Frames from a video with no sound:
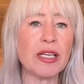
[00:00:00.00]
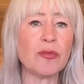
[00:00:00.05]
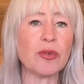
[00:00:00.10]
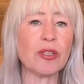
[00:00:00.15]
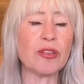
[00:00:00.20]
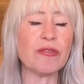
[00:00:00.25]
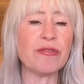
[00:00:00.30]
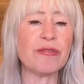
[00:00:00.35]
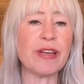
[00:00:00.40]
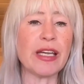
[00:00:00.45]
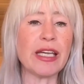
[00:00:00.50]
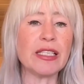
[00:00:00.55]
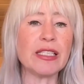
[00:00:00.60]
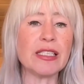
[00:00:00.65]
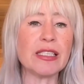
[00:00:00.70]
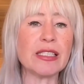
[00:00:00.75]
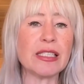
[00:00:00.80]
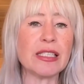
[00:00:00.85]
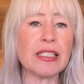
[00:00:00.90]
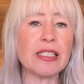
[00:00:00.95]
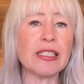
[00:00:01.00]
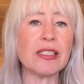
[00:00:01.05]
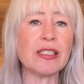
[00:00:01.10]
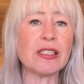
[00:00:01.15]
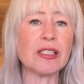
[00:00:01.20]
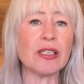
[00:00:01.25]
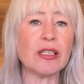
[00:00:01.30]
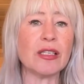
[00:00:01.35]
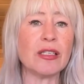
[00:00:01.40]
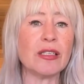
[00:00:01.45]
with
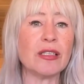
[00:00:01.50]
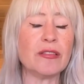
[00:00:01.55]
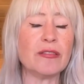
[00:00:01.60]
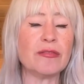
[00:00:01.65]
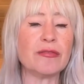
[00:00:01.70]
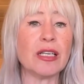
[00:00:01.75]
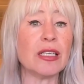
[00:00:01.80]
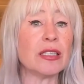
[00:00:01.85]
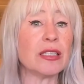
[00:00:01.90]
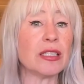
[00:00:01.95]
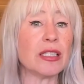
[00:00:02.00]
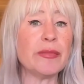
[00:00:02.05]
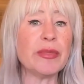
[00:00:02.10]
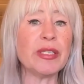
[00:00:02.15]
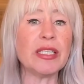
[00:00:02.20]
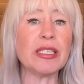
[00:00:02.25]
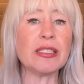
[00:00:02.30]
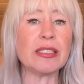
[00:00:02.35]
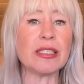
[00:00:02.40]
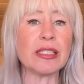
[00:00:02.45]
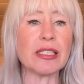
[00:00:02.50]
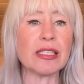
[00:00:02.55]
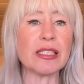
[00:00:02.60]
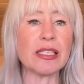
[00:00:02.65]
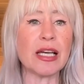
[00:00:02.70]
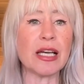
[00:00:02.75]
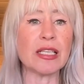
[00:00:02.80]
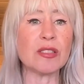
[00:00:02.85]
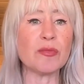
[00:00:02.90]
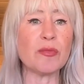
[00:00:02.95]
fantasies of unlimited
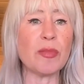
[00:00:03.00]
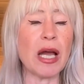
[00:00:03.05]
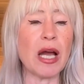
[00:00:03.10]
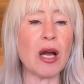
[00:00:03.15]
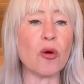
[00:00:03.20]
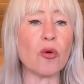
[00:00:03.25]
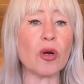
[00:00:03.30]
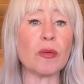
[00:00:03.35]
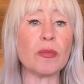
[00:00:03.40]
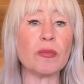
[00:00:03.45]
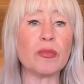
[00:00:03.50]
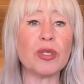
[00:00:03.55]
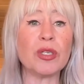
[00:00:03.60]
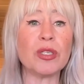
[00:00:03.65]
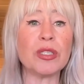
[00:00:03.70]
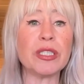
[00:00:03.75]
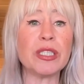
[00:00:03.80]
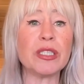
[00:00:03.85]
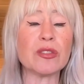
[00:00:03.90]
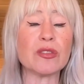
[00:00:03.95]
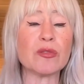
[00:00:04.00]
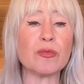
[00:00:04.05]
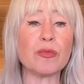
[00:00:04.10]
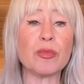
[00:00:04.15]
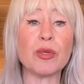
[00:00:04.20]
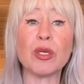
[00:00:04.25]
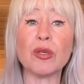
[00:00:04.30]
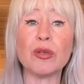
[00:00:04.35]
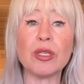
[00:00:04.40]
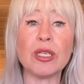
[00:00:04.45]
success, power, brilliance,
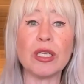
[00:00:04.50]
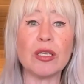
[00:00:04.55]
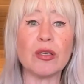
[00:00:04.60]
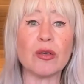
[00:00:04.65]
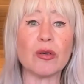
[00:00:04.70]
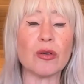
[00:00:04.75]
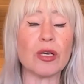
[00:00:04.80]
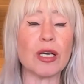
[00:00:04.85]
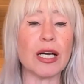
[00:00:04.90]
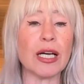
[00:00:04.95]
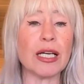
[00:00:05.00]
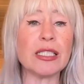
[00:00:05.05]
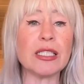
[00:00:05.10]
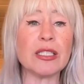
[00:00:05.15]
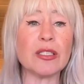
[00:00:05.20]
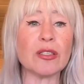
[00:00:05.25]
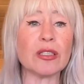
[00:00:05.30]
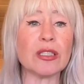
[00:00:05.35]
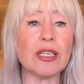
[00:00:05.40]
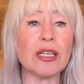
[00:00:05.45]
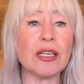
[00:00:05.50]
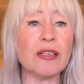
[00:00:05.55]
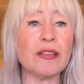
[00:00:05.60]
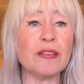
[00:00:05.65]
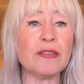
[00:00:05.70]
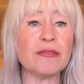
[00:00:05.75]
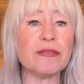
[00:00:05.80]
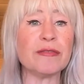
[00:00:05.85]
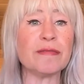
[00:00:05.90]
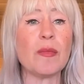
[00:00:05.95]
beauty, or ideal love.